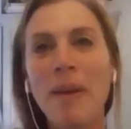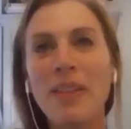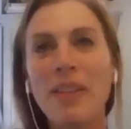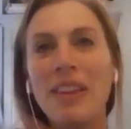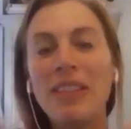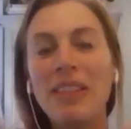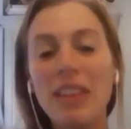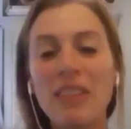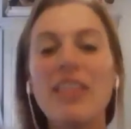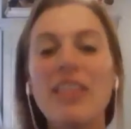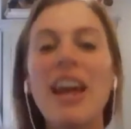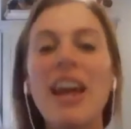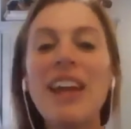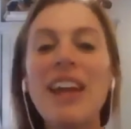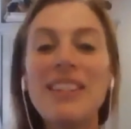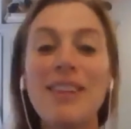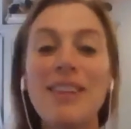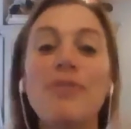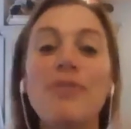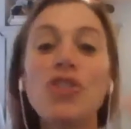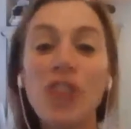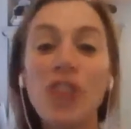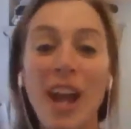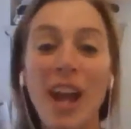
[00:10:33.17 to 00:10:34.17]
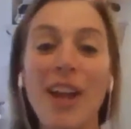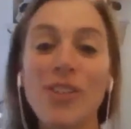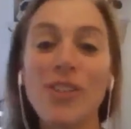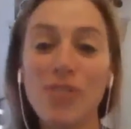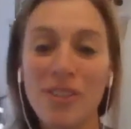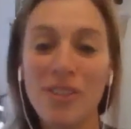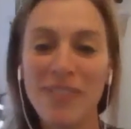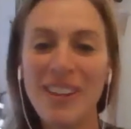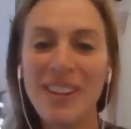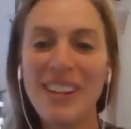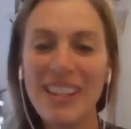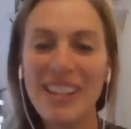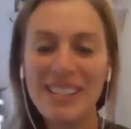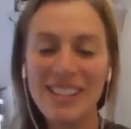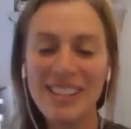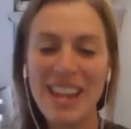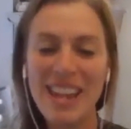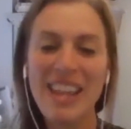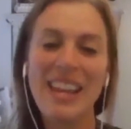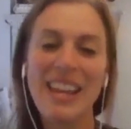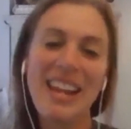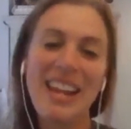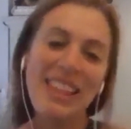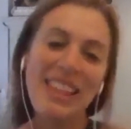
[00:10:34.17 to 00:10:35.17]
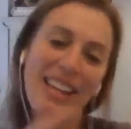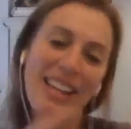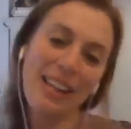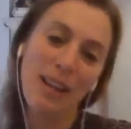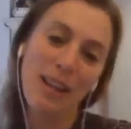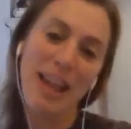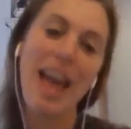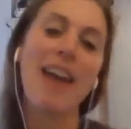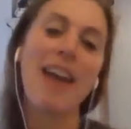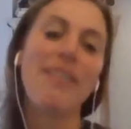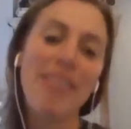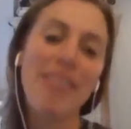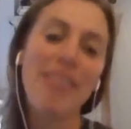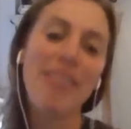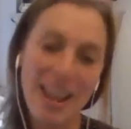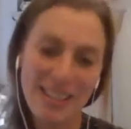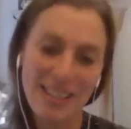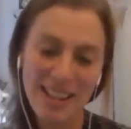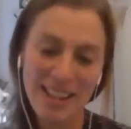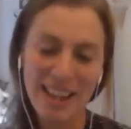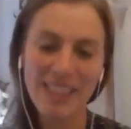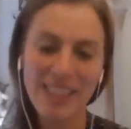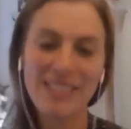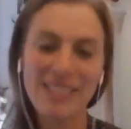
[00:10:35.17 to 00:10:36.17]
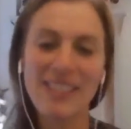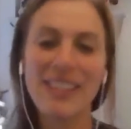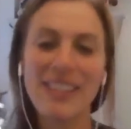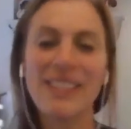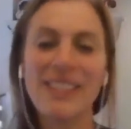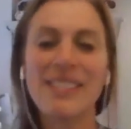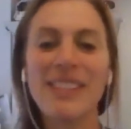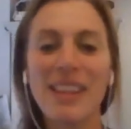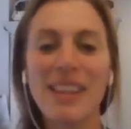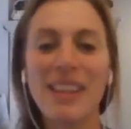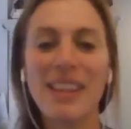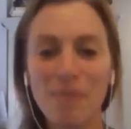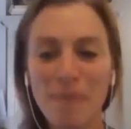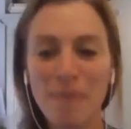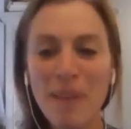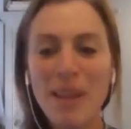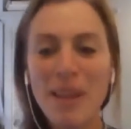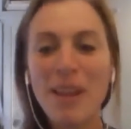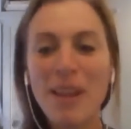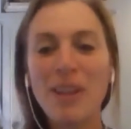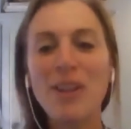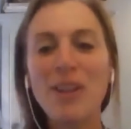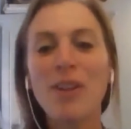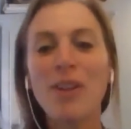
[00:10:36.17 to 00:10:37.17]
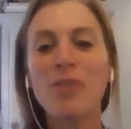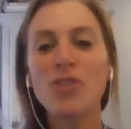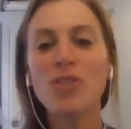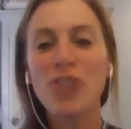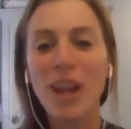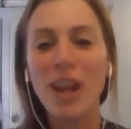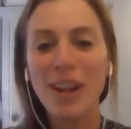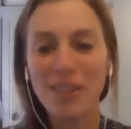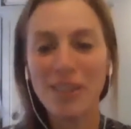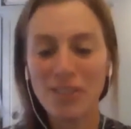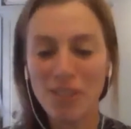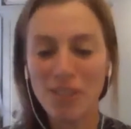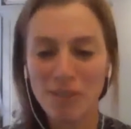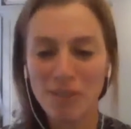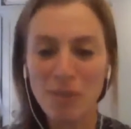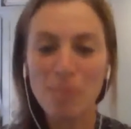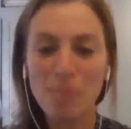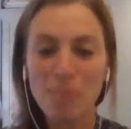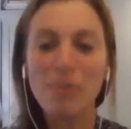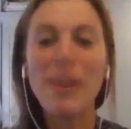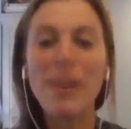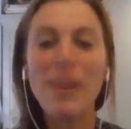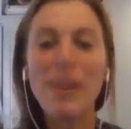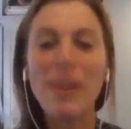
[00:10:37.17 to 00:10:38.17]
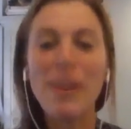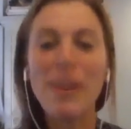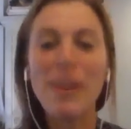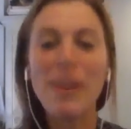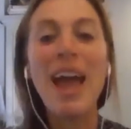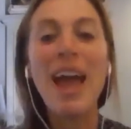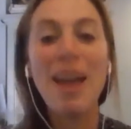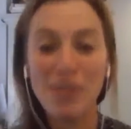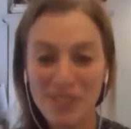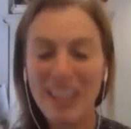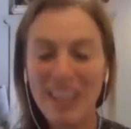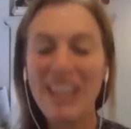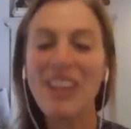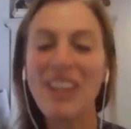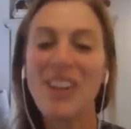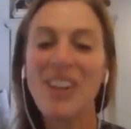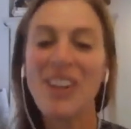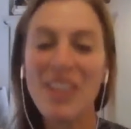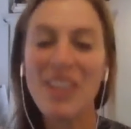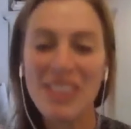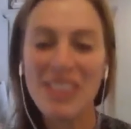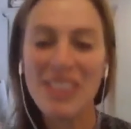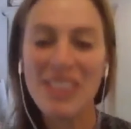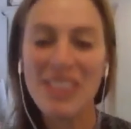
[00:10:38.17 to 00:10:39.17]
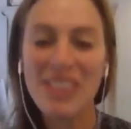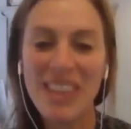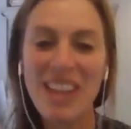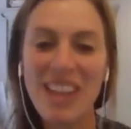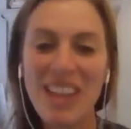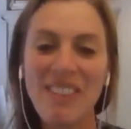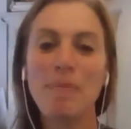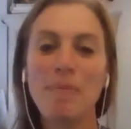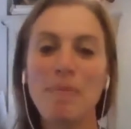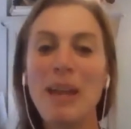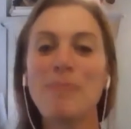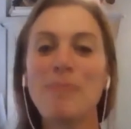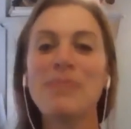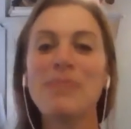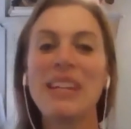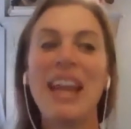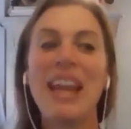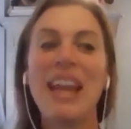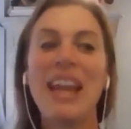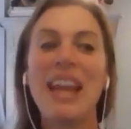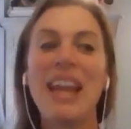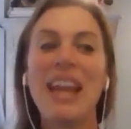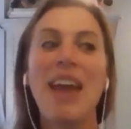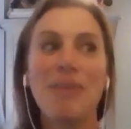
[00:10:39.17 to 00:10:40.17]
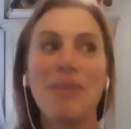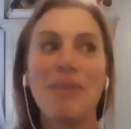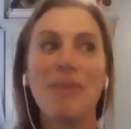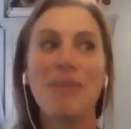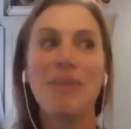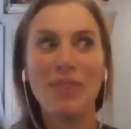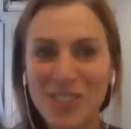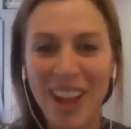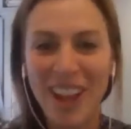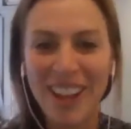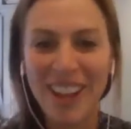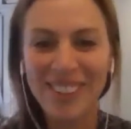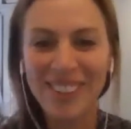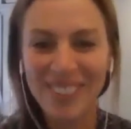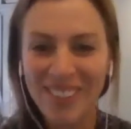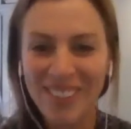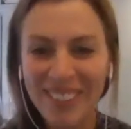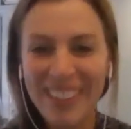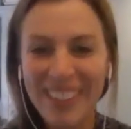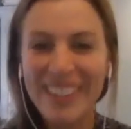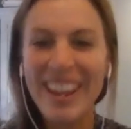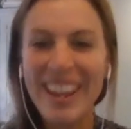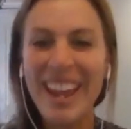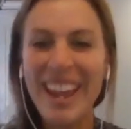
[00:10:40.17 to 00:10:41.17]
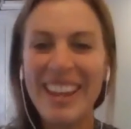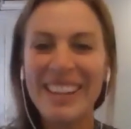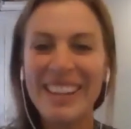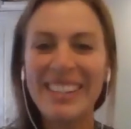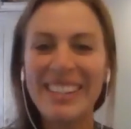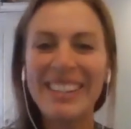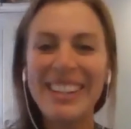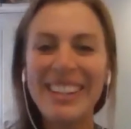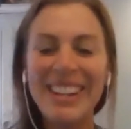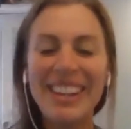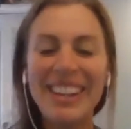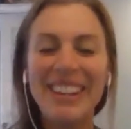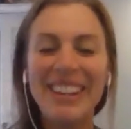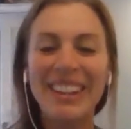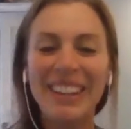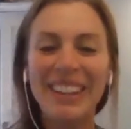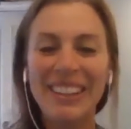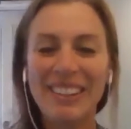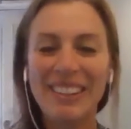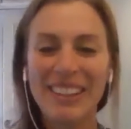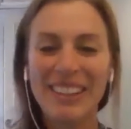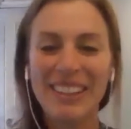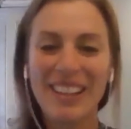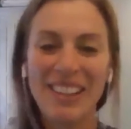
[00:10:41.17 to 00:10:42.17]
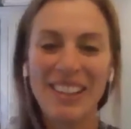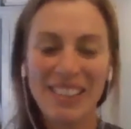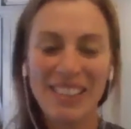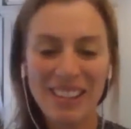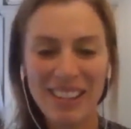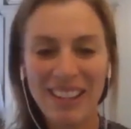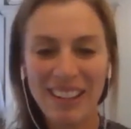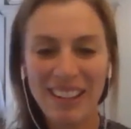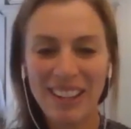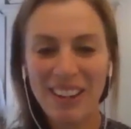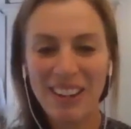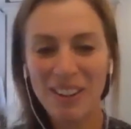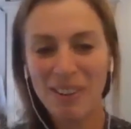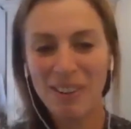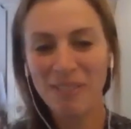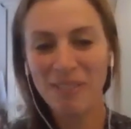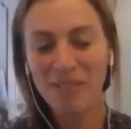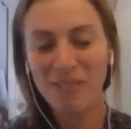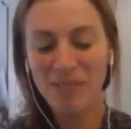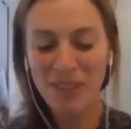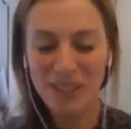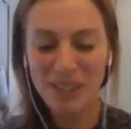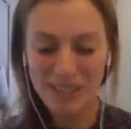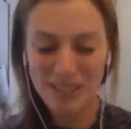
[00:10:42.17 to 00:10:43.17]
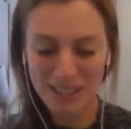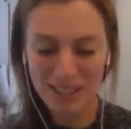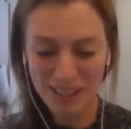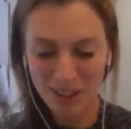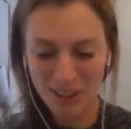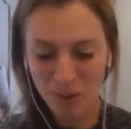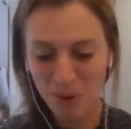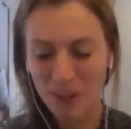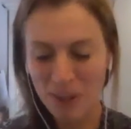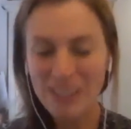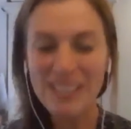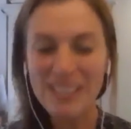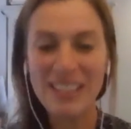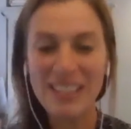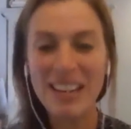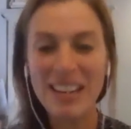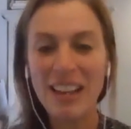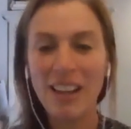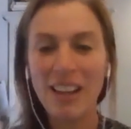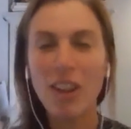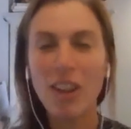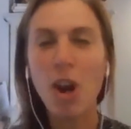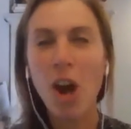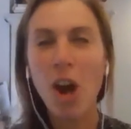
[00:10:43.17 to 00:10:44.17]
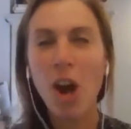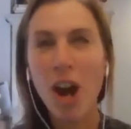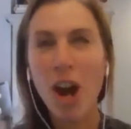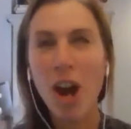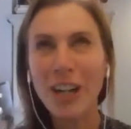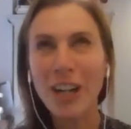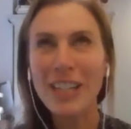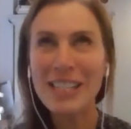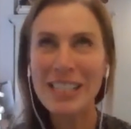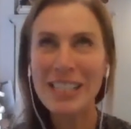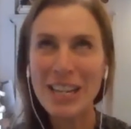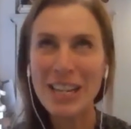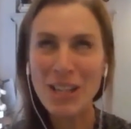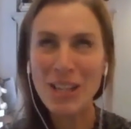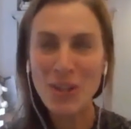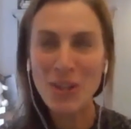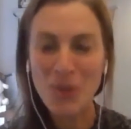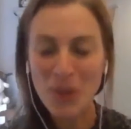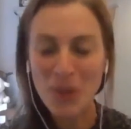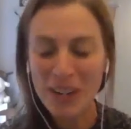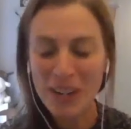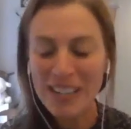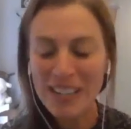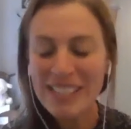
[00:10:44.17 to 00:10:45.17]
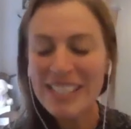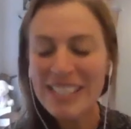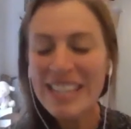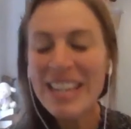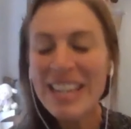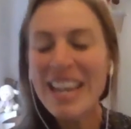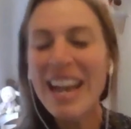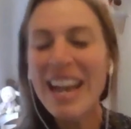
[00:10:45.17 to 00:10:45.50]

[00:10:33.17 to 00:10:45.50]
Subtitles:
the idea of child-driven gets taken, I think, a little out of context. And instead of, child-driven play, which is like a good thing, right? It becomes like everything is child-driven, and the what is it? The cart is leading the horse.